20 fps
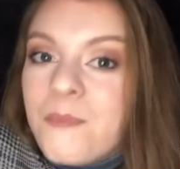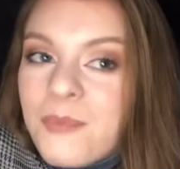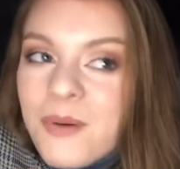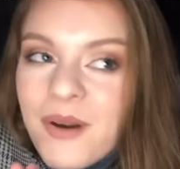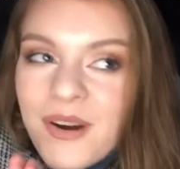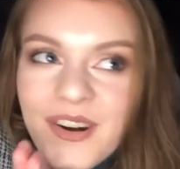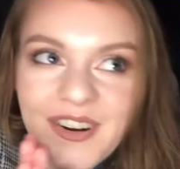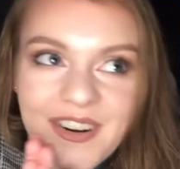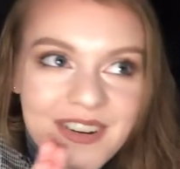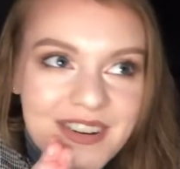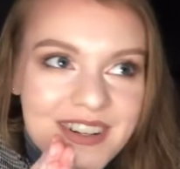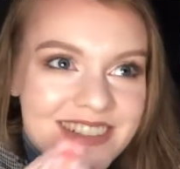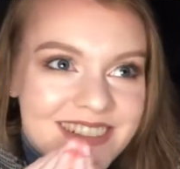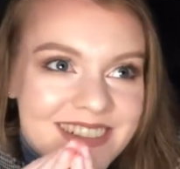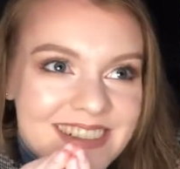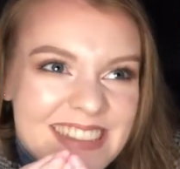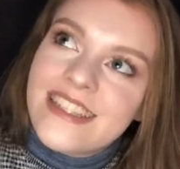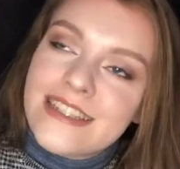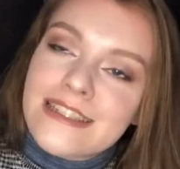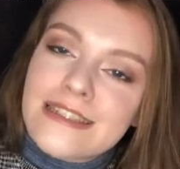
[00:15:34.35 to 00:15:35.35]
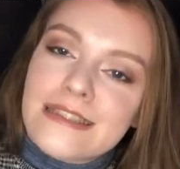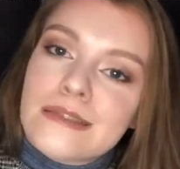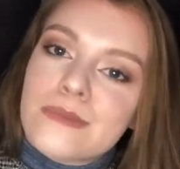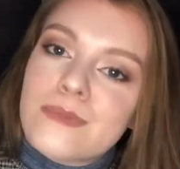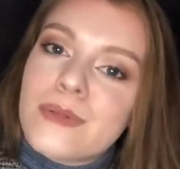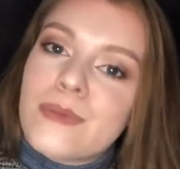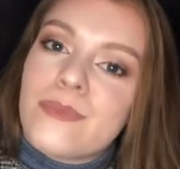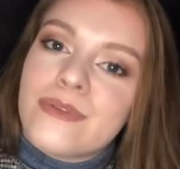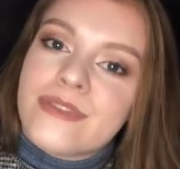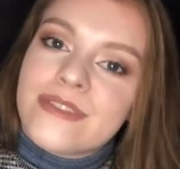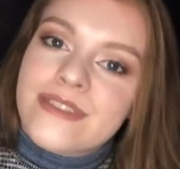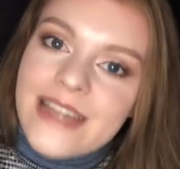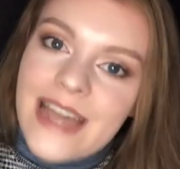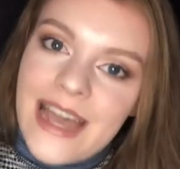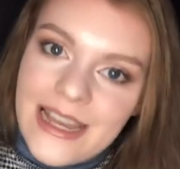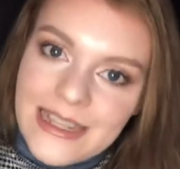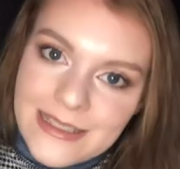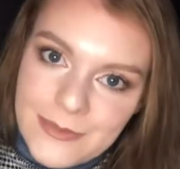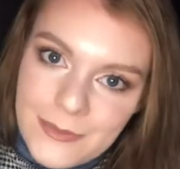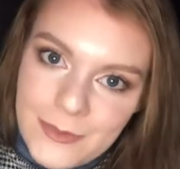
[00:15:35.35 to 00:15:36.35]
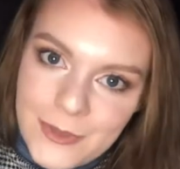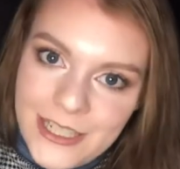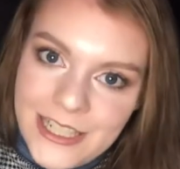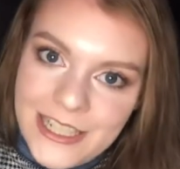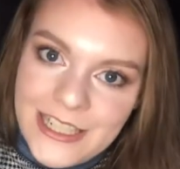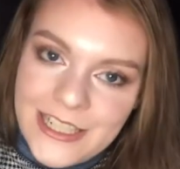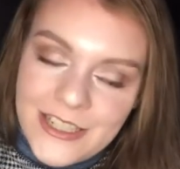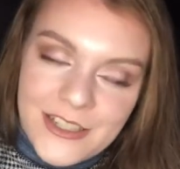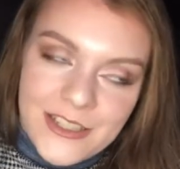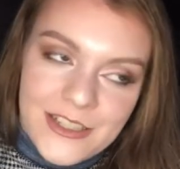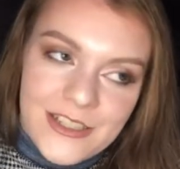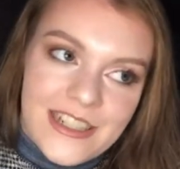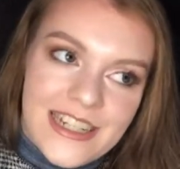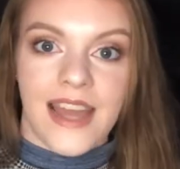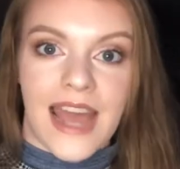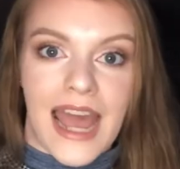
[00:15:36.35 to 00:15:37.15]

but this is people's tax money, dude.